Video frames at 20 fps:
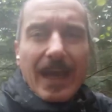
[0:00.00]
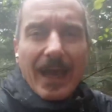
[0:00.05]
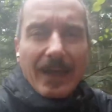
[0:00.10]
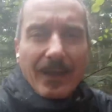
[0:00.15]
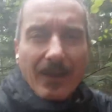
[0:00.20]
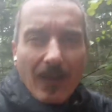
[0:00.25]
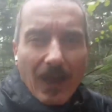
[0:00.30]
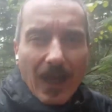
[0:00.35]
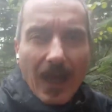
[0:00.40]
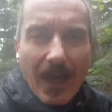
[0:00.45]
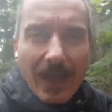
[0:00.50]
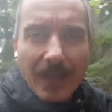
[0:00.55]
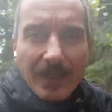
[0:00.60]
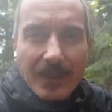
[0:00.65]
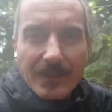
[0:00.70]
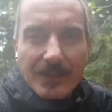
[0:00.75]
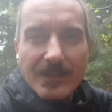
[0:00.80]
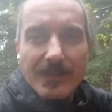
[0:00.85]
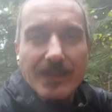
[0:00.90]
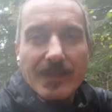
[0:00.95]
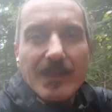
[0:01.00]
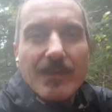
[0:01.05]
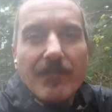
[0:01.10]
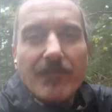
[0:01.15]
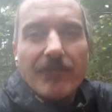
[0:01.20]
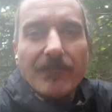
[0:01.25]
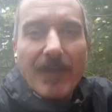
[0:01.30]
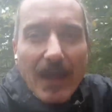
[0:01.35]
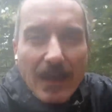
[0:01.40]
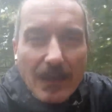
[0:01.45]
analyze,
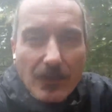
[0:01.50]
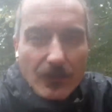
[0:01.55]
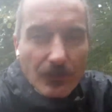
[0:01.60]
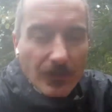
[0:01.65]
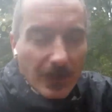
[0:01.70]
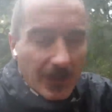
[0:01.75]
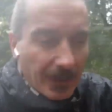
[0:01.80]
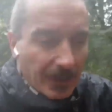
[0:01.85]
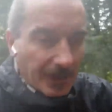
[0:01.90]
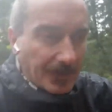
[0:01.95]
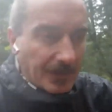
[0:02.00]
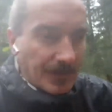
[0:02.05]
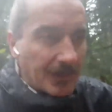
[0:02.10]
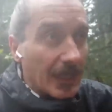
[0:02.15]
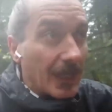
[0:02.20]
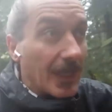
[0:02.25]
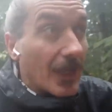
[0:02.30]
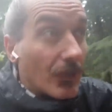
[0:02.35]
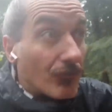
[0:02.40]
evaluate,